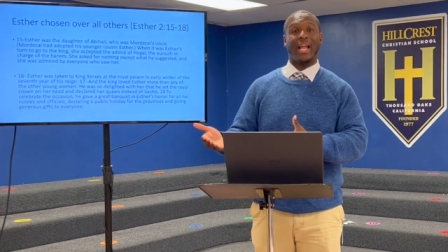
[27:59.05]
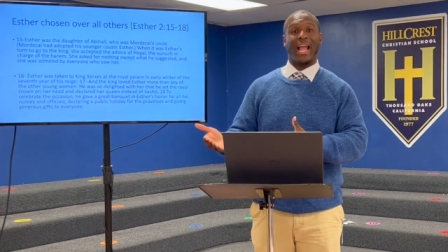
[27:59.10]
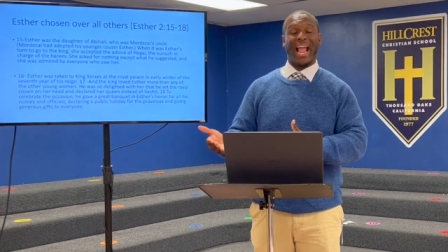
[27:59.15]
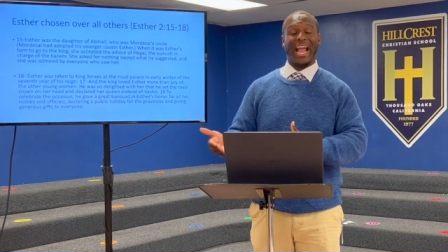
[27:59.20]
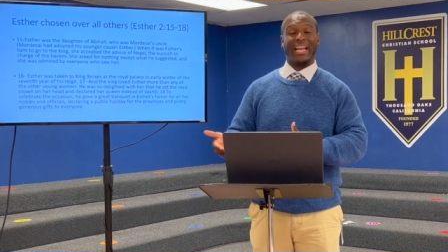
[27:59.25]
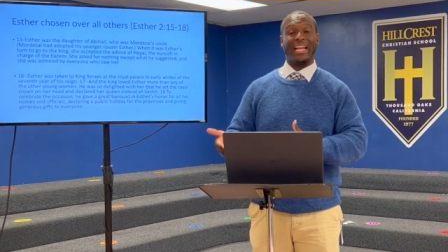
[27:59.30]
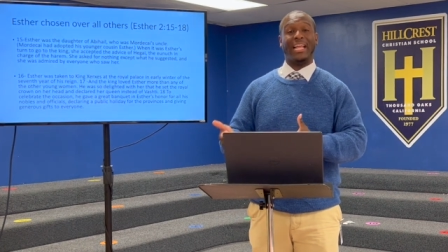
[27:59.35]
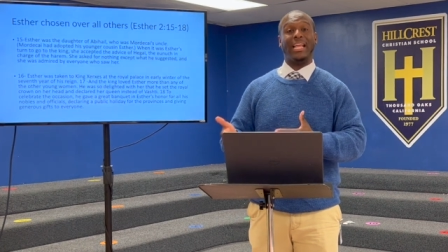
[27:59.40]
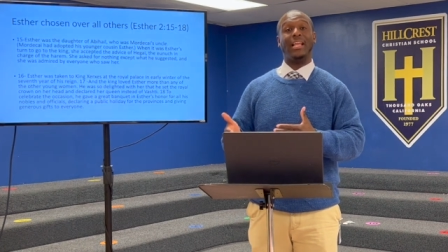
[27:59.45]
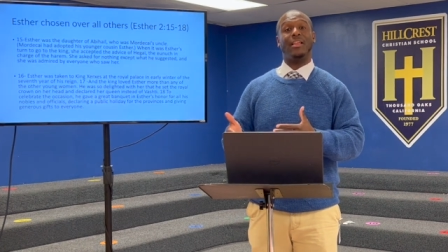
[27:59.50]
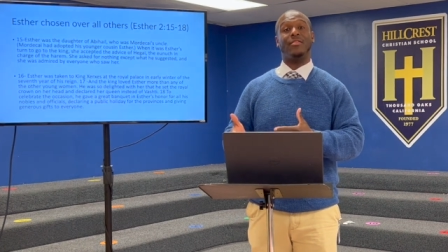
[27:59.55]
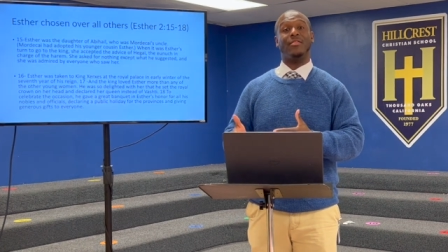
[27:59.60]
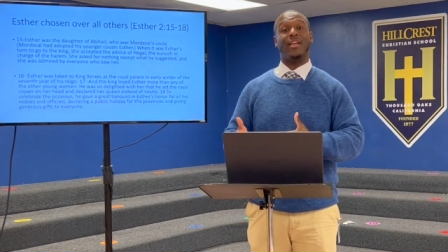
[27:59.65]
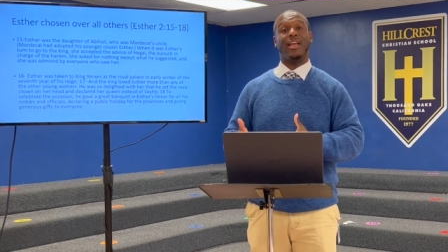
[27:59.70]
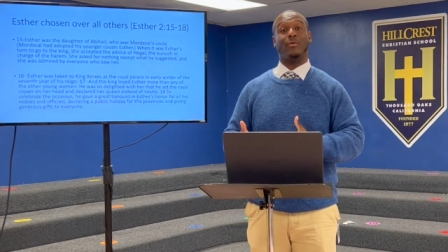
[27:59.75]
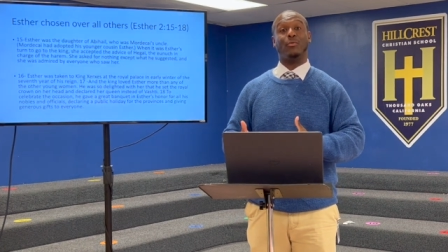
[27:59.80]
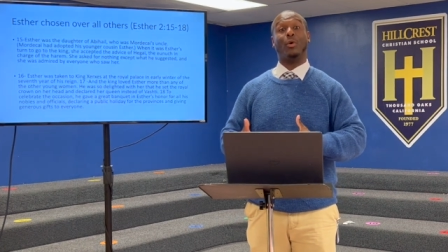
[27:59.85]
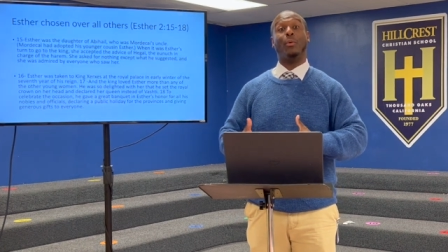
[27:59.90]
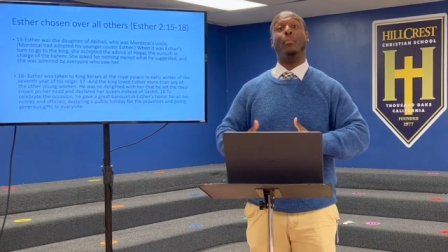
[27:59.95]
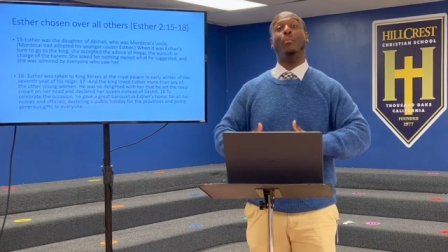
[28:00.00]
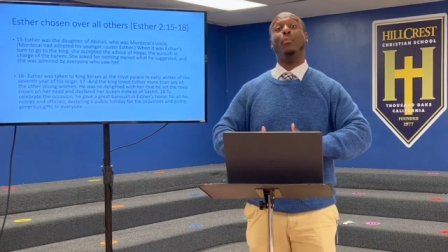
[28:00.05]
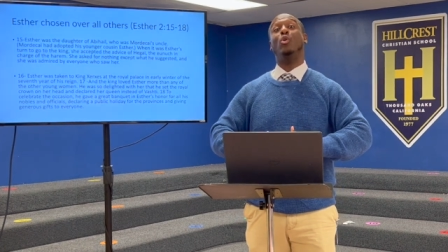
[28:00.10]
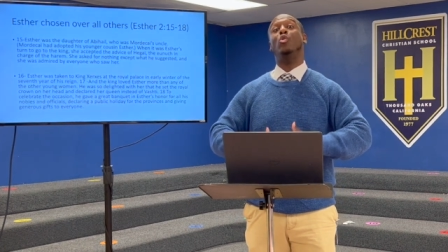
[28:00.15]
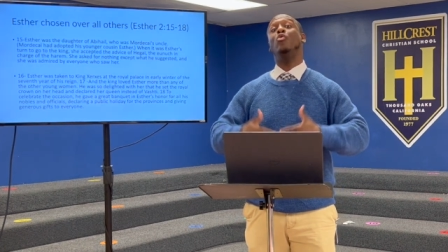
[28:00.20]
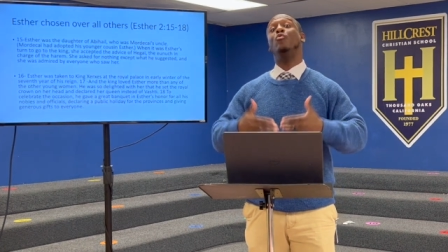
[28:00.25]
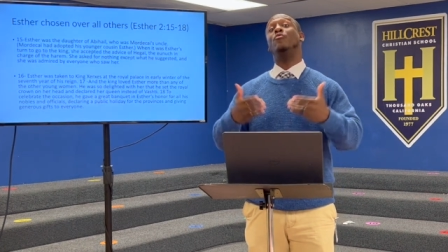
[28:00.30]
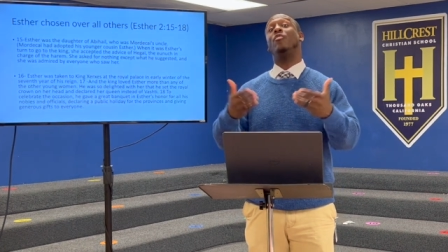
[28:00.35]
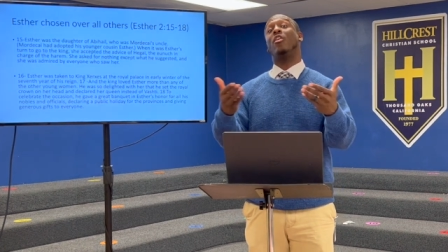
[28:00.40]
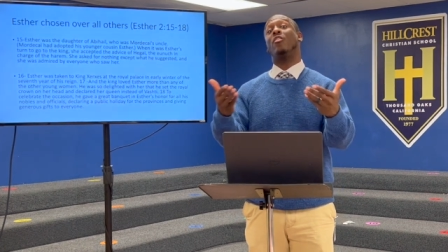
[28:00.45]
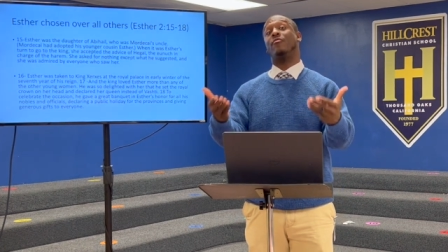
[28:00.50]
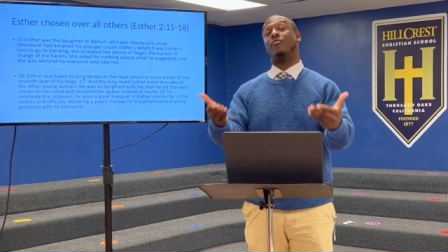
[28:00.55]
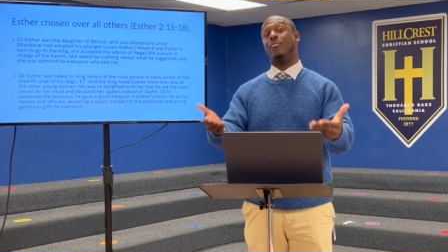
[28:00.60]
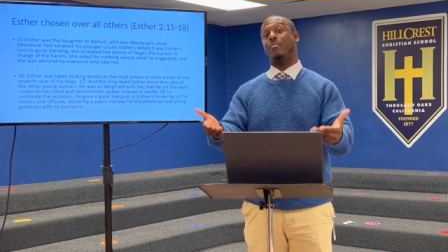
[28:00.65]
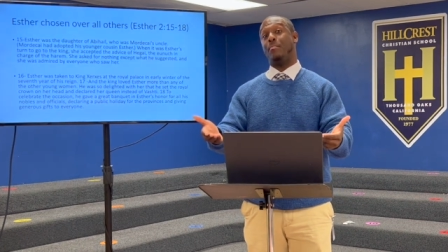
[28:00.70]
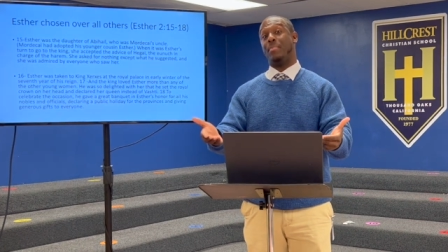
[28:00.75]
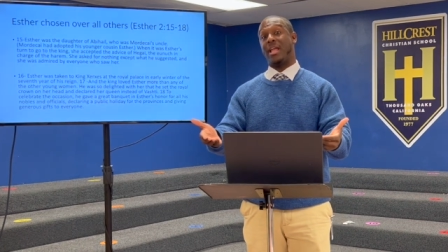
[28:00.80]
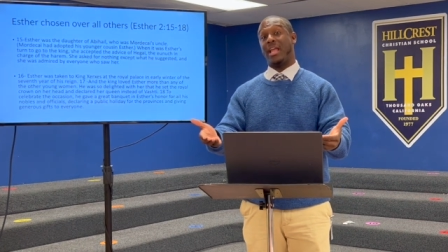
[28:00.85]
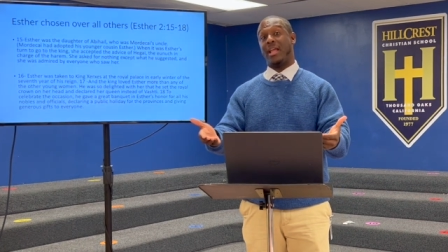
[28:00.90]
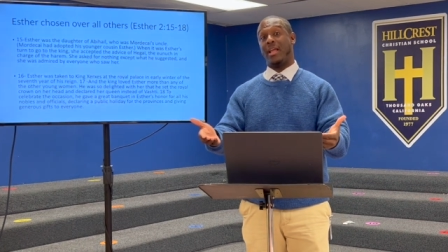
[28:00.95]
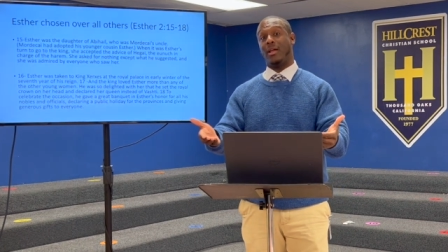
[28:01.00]
and he then removed her from
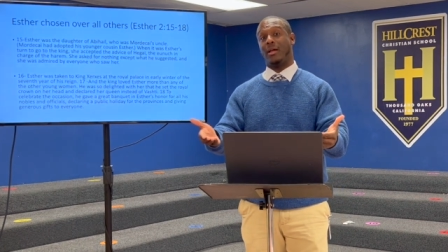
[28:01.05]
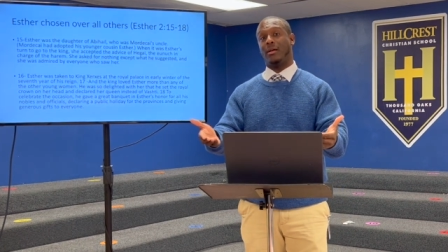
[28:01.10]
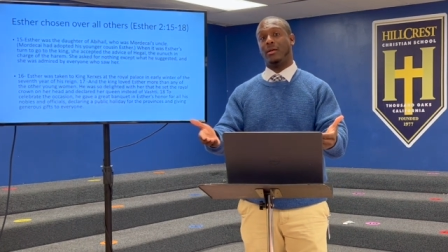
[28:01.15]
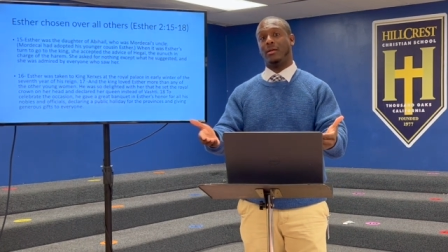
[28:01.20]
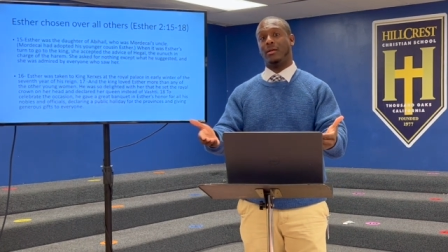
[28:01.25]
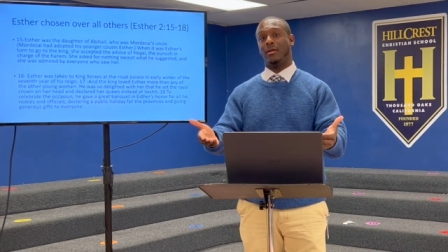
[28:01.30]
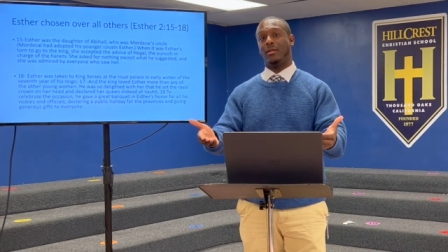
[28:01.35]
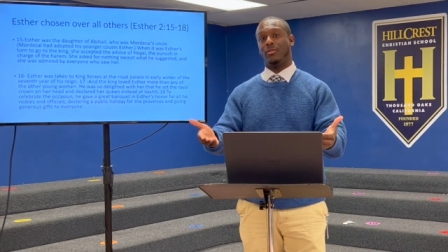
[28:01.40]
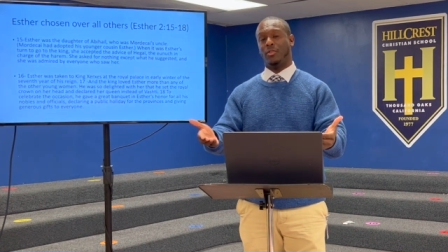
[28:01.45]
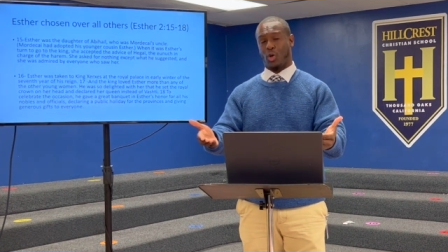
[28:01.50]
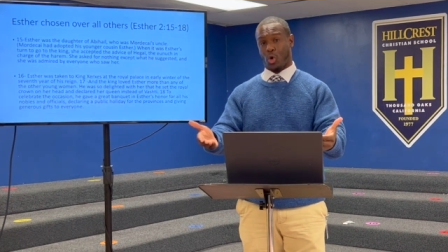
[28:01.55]
being the